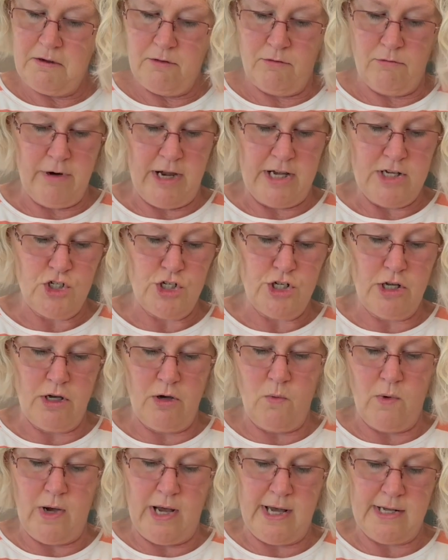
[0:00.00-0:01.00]

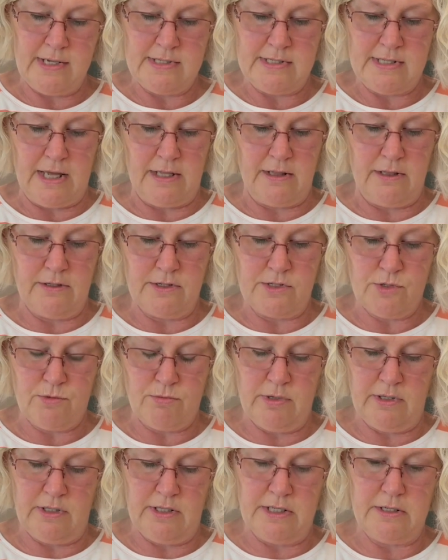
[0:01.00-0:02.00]
Ratio wise, that looks
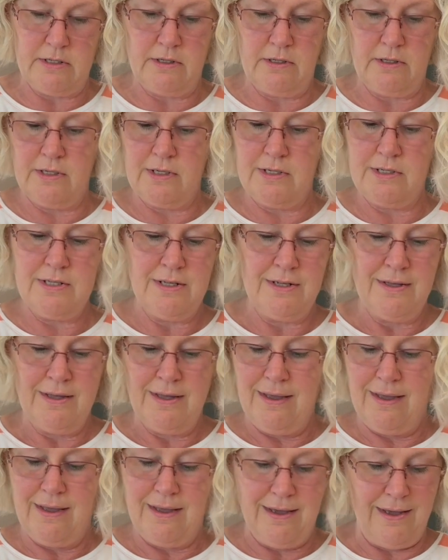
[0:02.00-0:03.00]
really good.
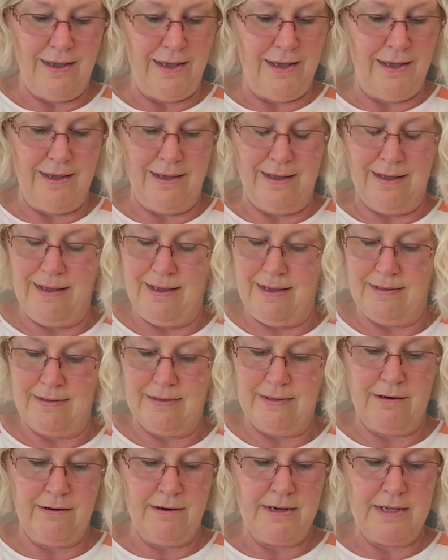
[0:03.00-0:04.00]

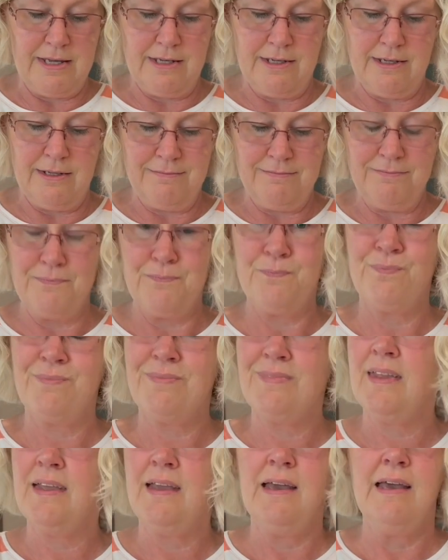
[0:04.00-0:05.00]
And there again,
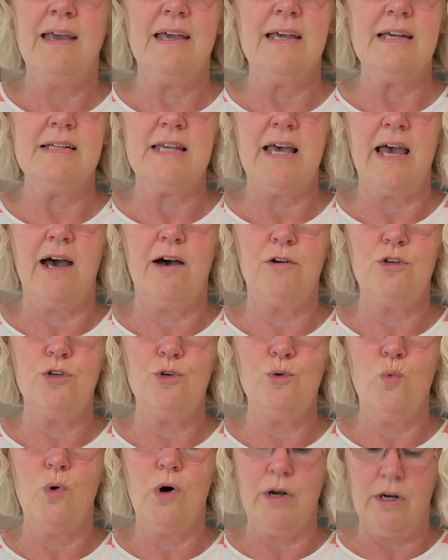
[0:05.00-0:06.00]
it's how
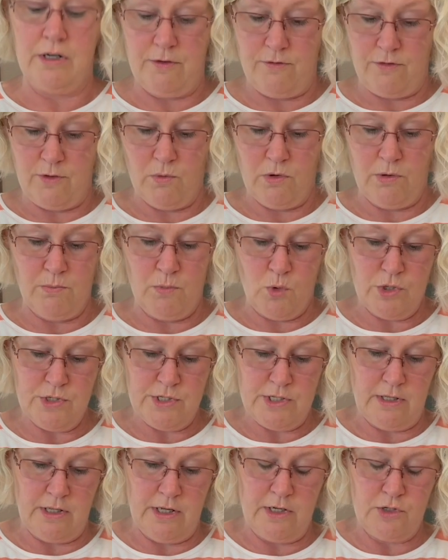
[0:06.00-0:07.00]
you want it. If you want more
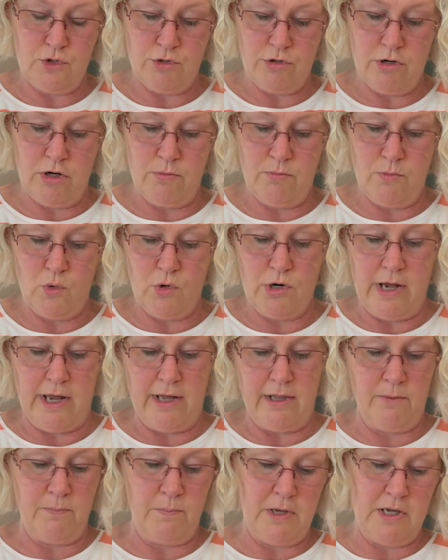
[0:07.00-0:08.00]
cilantro, more
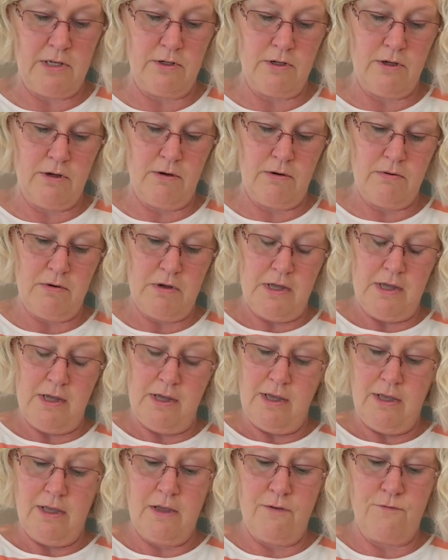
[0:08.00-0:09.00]
jalapeno,
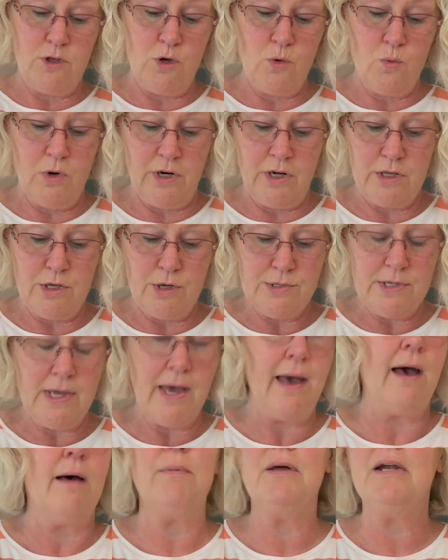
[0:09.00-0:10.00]
if you want to use a
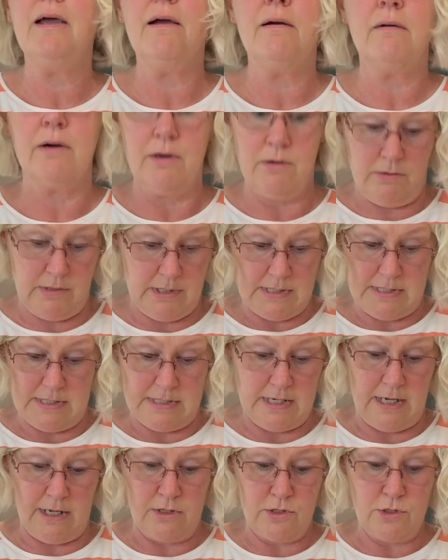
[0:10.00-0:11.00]
habanero
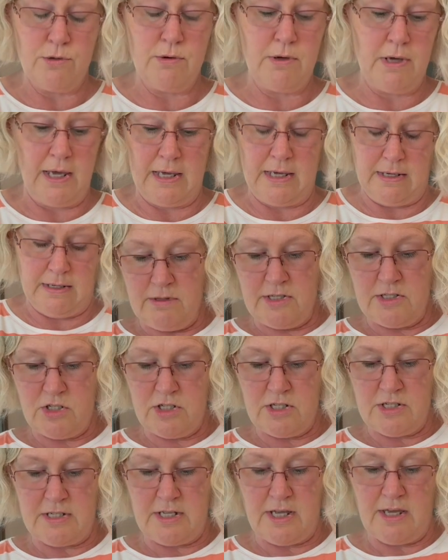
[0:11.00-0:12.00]
instead, you can. So let's
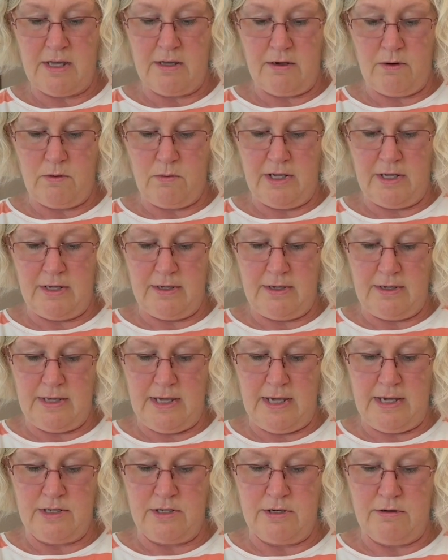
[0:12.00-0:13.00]
just take a quick
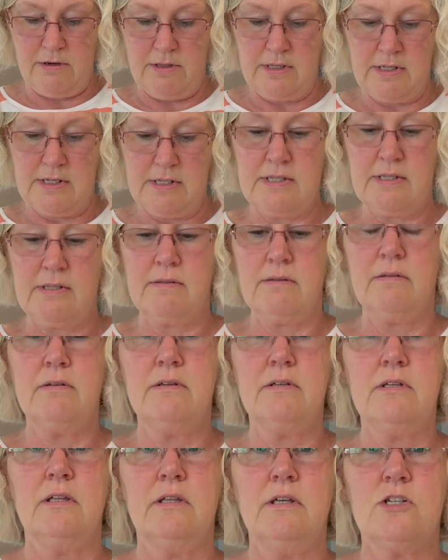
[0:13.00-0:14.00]
gander at this
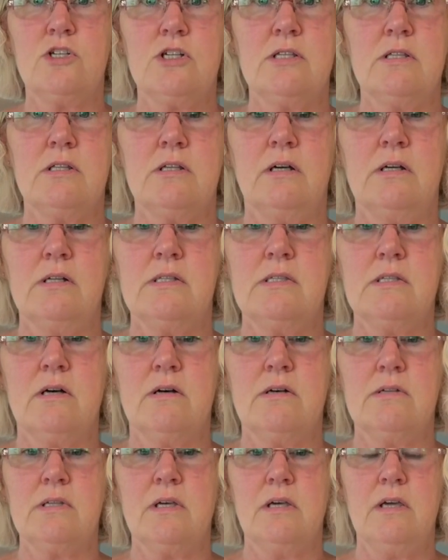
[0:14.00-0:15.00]
delicious looking
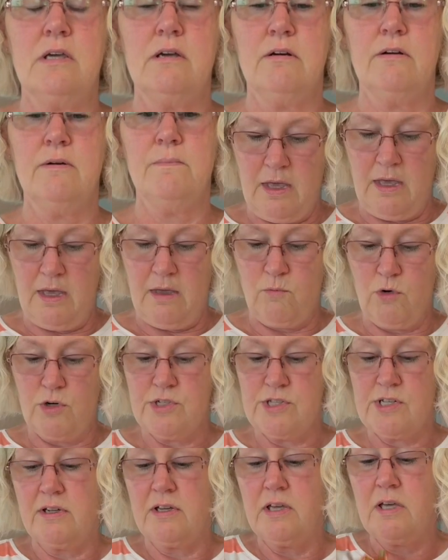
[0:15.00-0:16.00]
salsa here. And we're
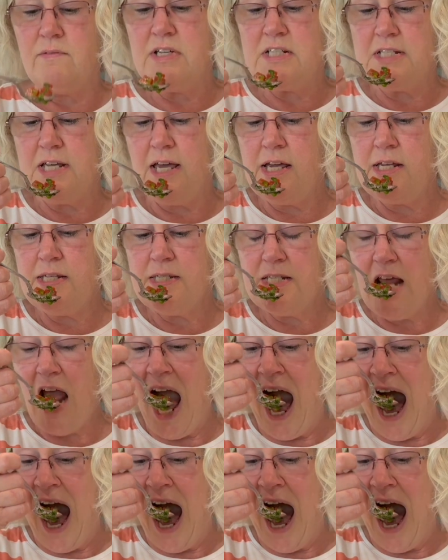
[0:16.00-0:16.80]
just going to give it a taste.